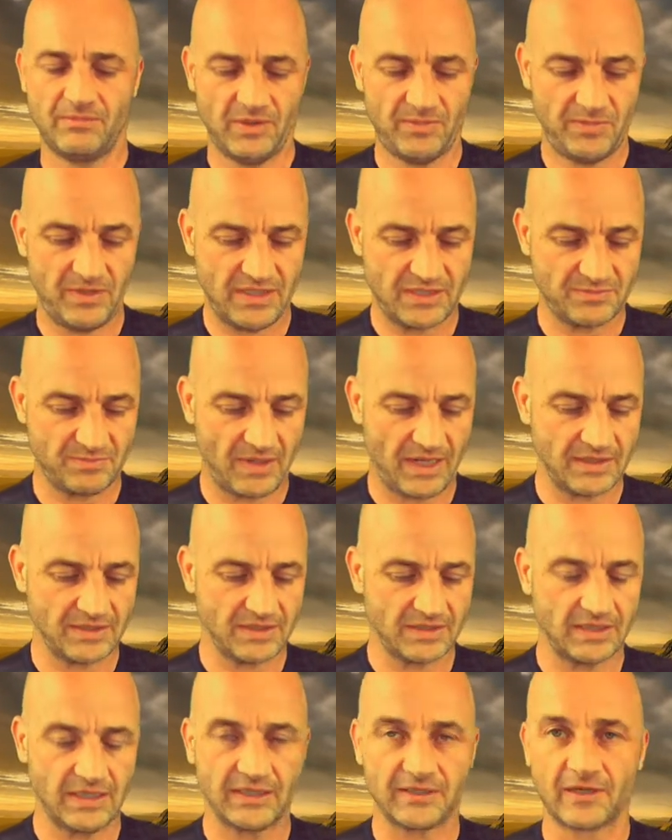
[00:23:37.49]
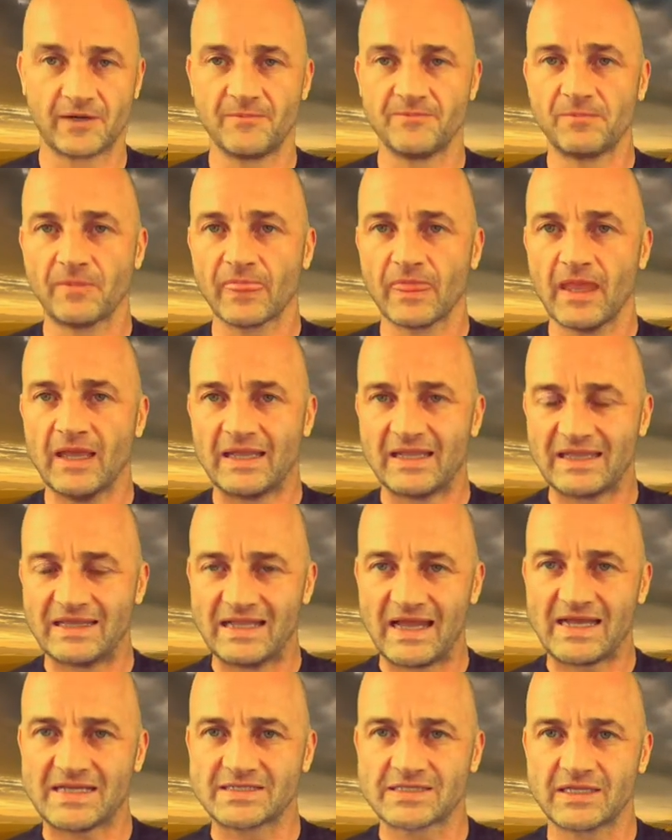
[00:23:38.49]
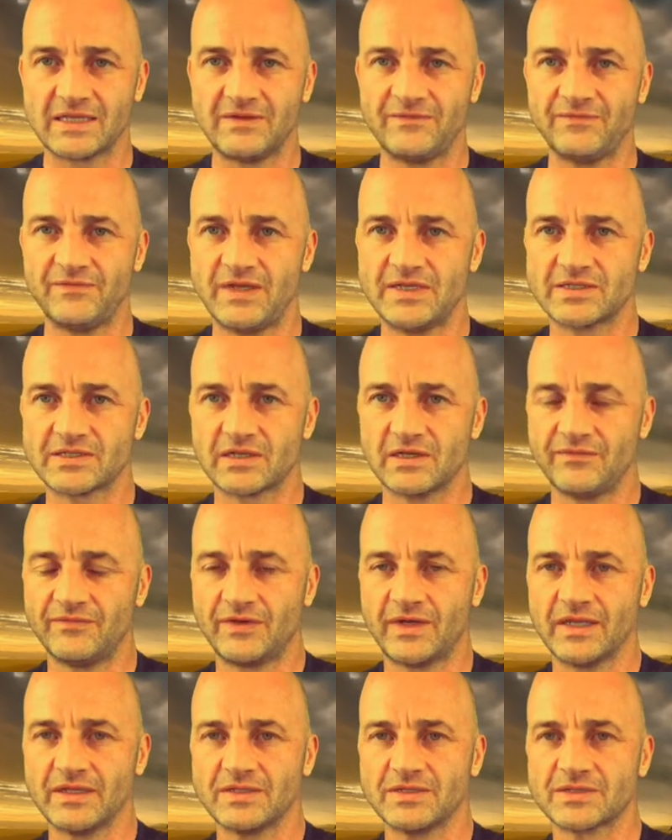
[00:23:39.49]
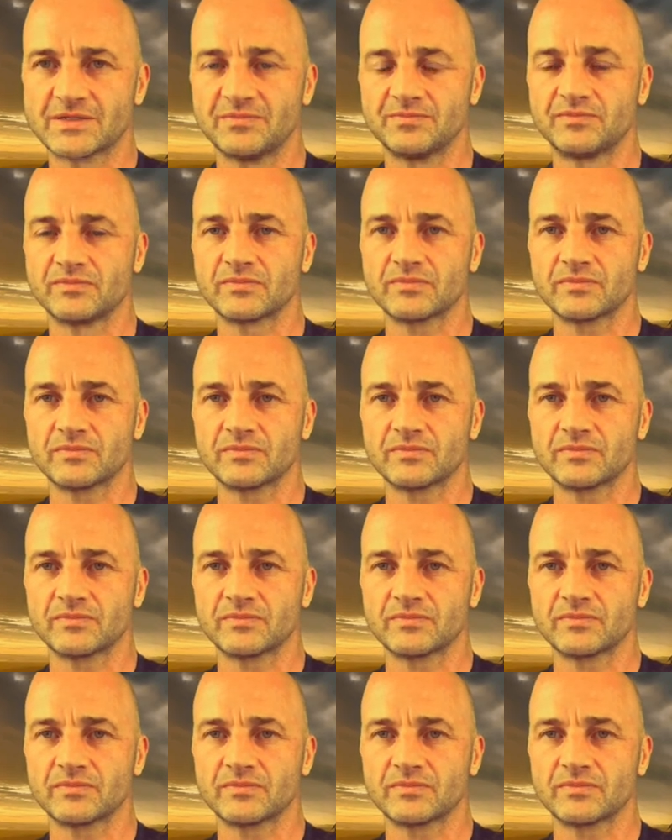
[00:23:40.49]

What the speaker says: be pieced back together. Lastly, face coverings.